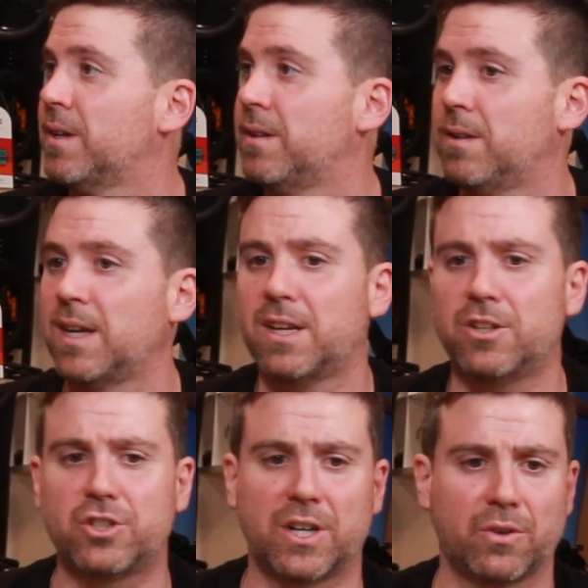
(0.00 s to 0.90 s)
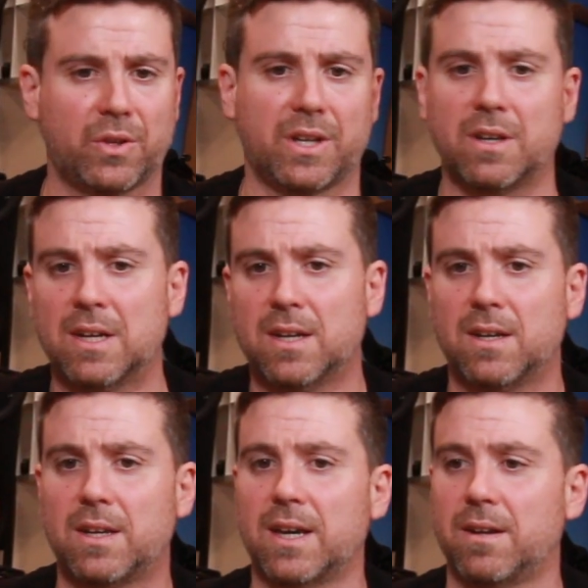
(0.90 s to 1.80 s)
and they can generally
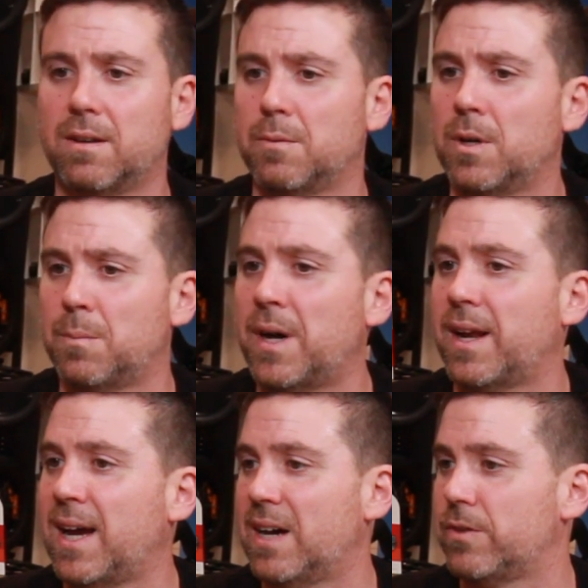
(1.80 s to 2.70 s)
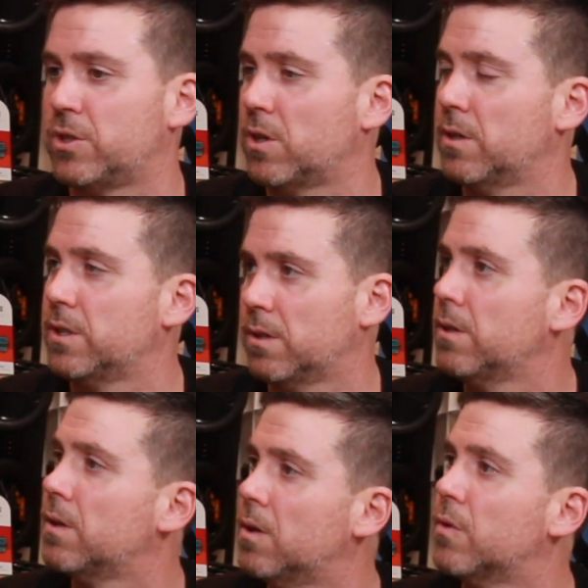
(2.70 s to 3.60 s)
get about a half a charge in a
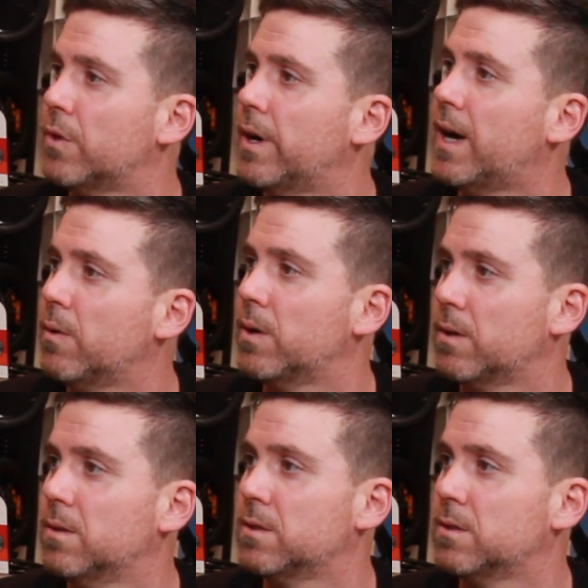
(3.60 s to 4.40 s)
little over an hour.